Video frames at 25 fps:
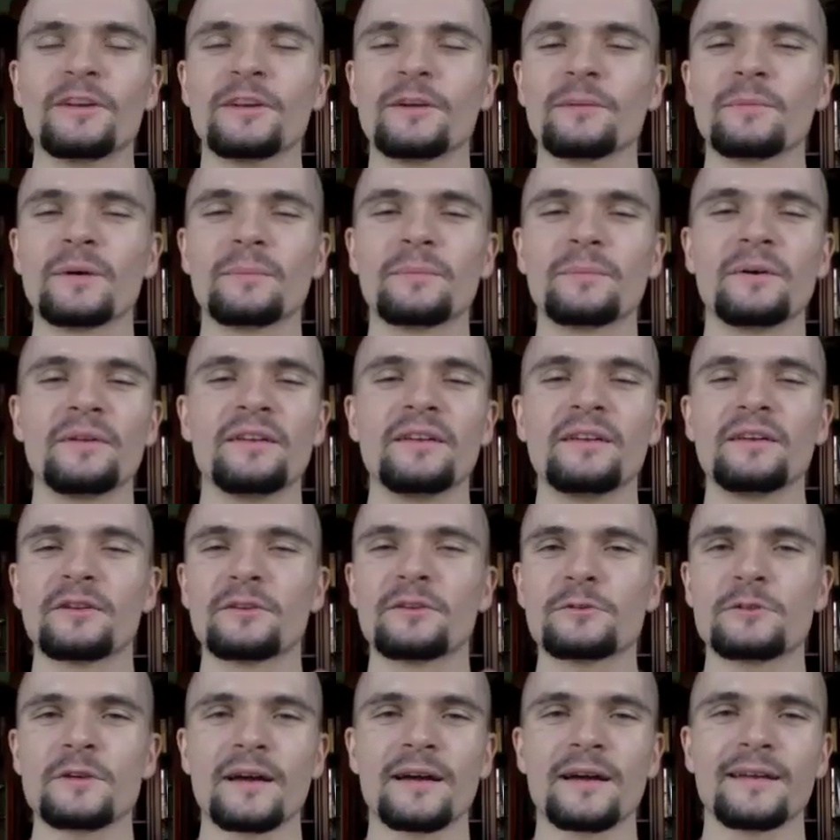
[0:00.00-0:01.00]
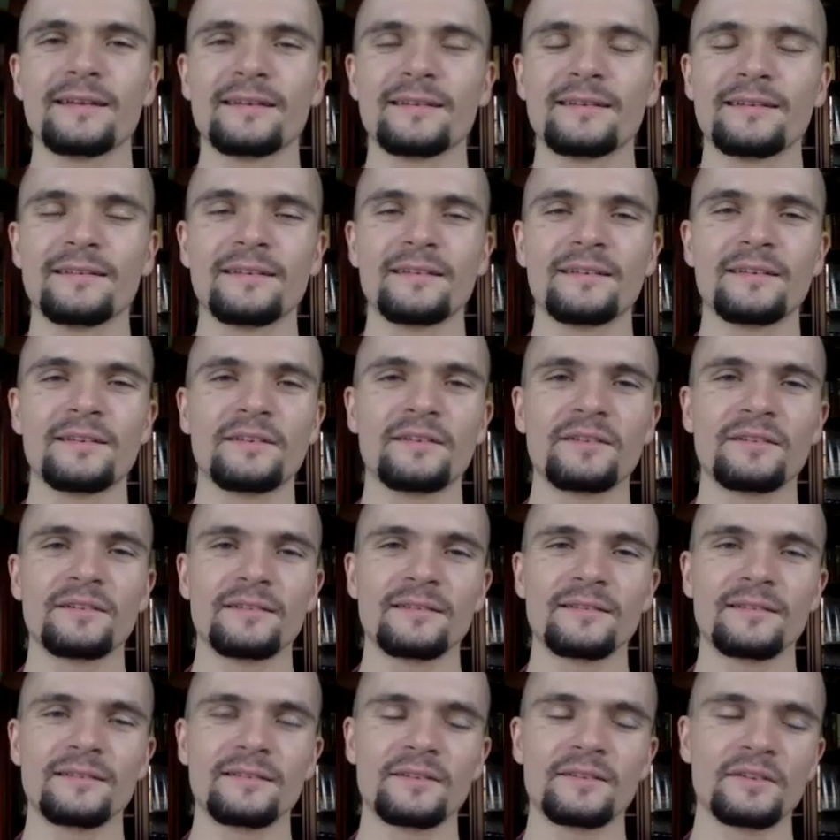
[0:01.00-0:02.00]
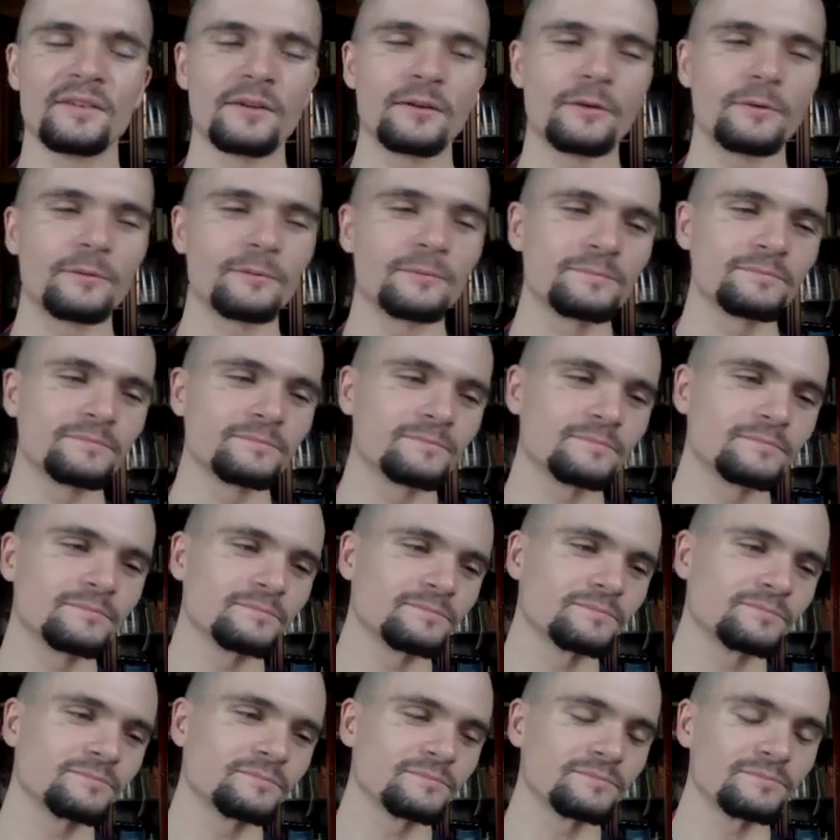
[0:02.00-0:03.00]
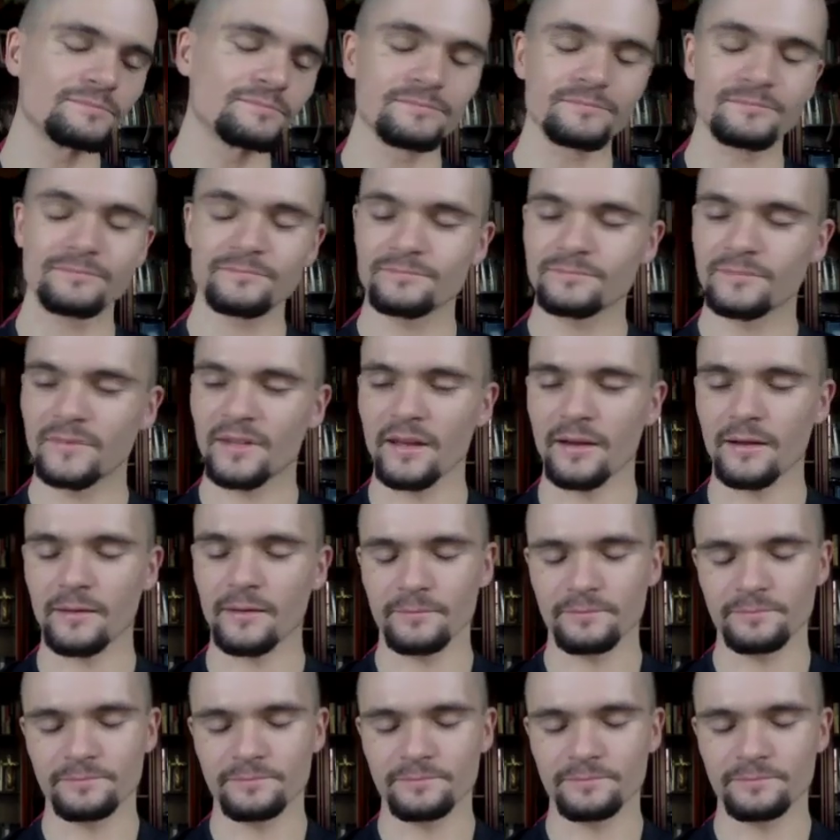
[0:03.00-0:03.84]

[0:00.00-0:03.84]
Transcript: here, but pussy gets dry. So yeah.